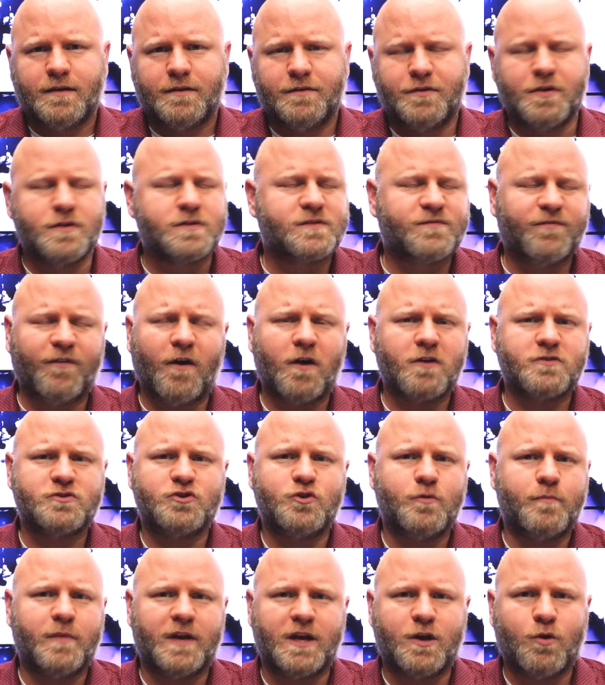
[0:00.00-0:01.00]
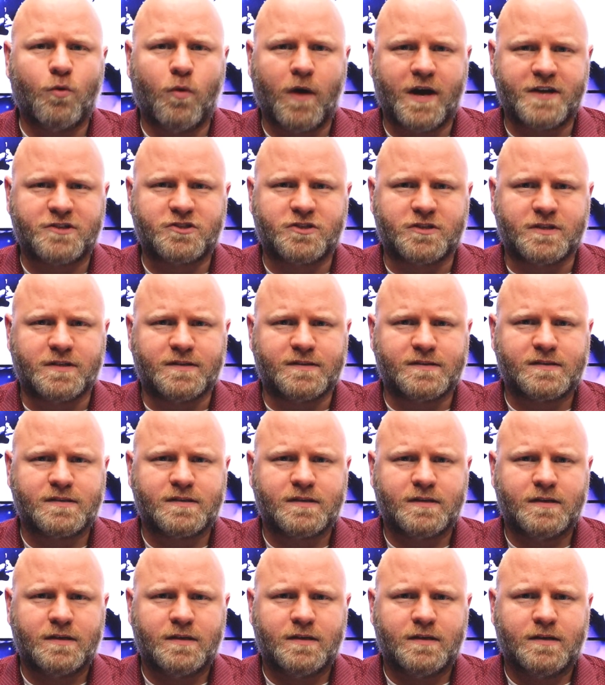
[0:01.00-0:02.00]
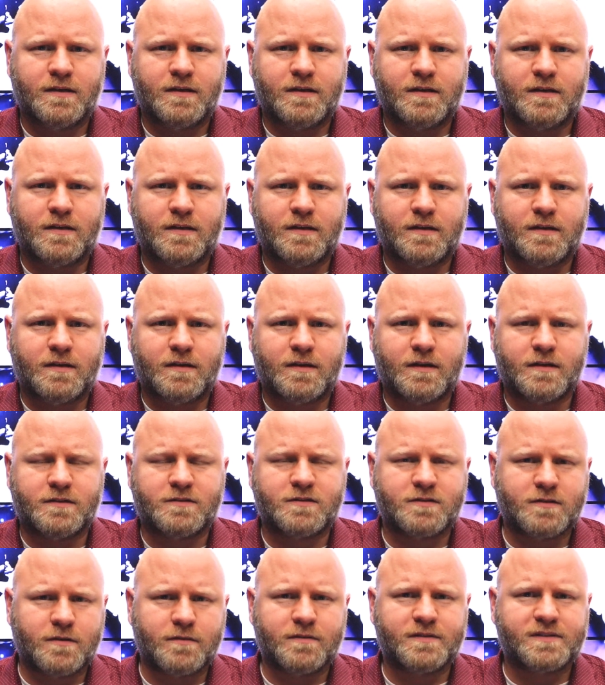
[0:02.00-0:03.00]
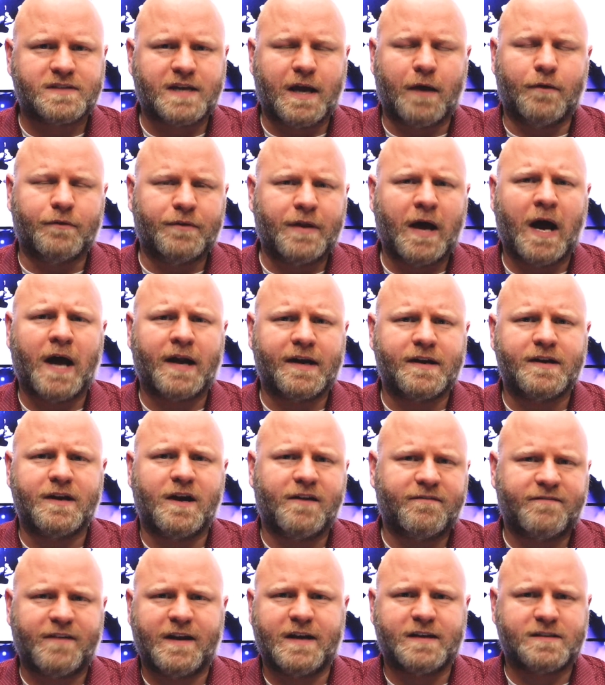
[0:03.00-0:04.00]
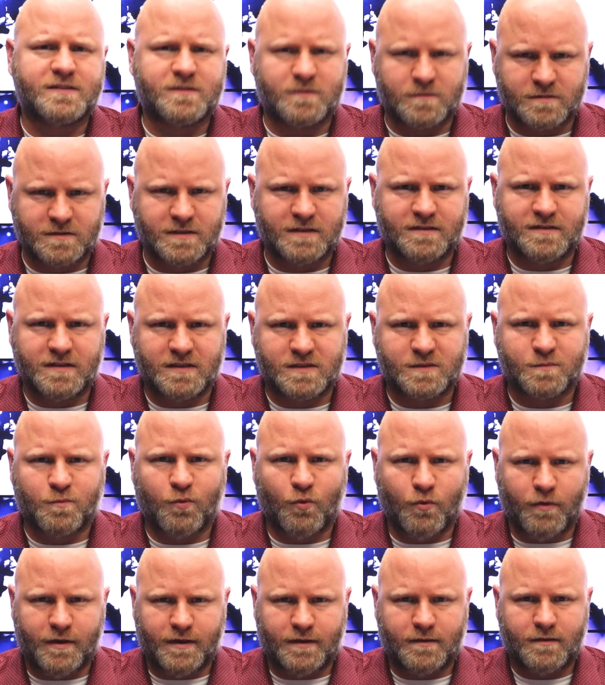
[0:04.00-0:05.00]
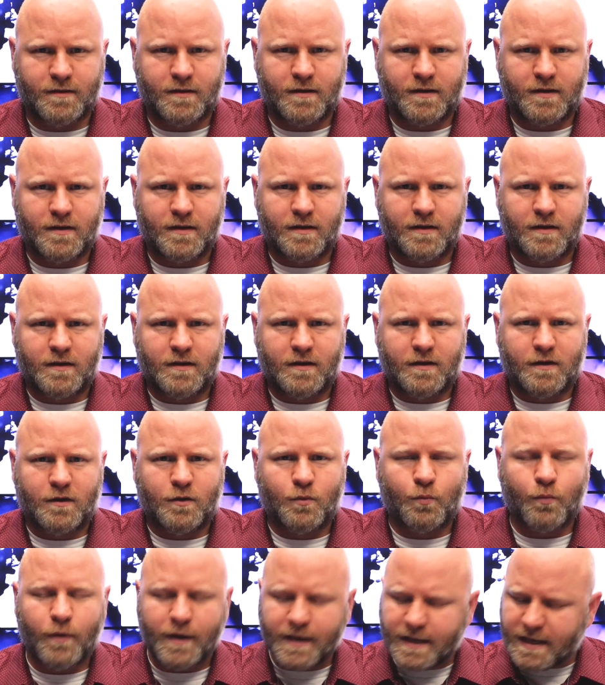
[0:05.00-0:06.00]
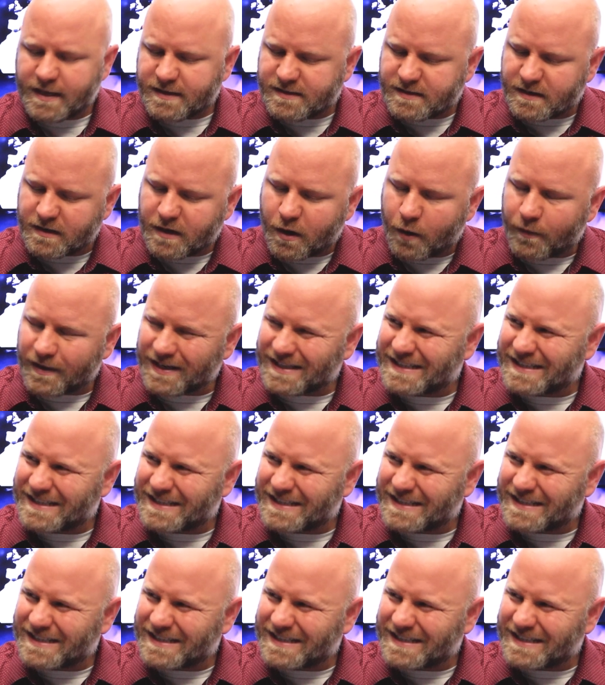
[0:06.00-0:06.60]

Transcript: There's far too many questions, and sure as hell, not enough answers at this point. We need to know